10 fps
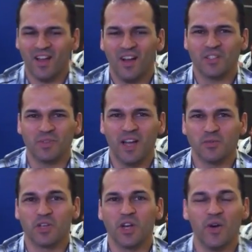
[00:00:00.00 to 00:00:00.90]
Awesome,
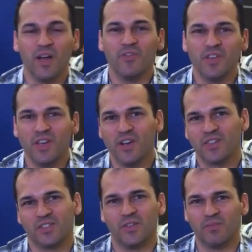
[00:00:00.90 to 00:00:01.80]
guys. We're going to go every
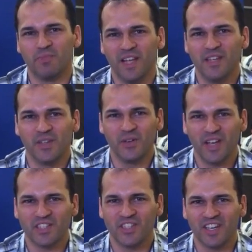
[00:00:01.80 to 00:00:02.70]
year, so plan to go
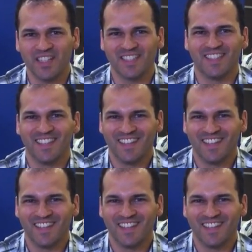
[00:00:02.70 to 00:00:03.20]
next year, guys.